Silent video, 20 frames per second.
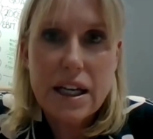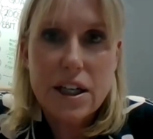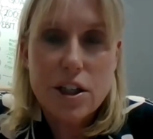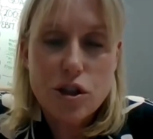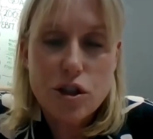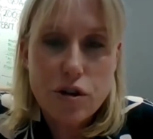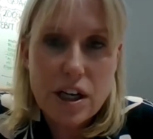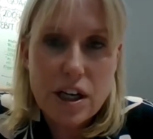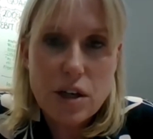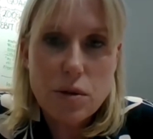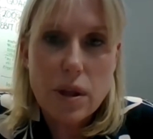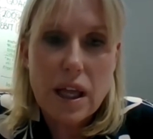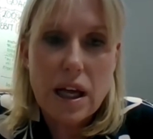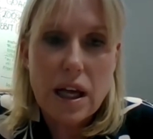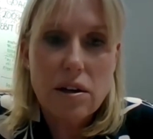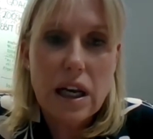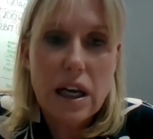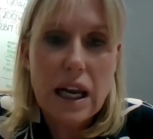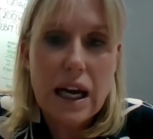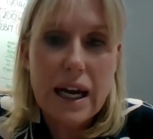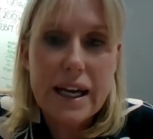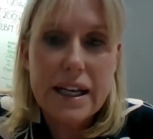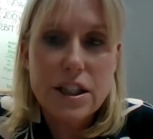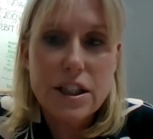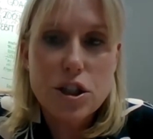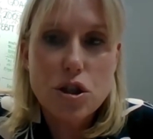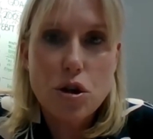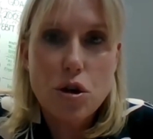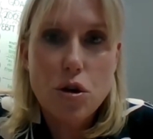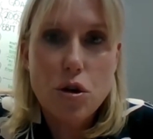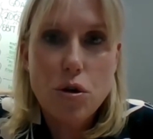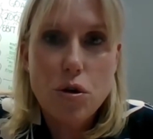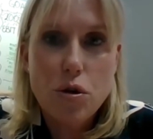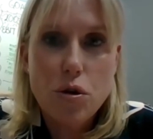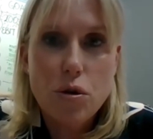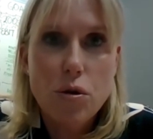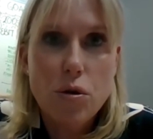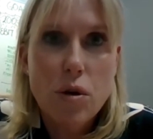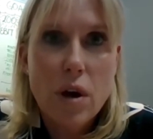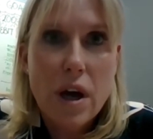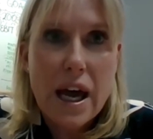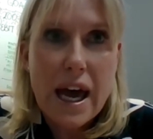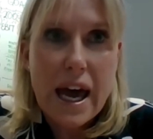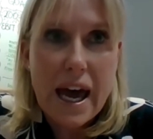a trend with our clients who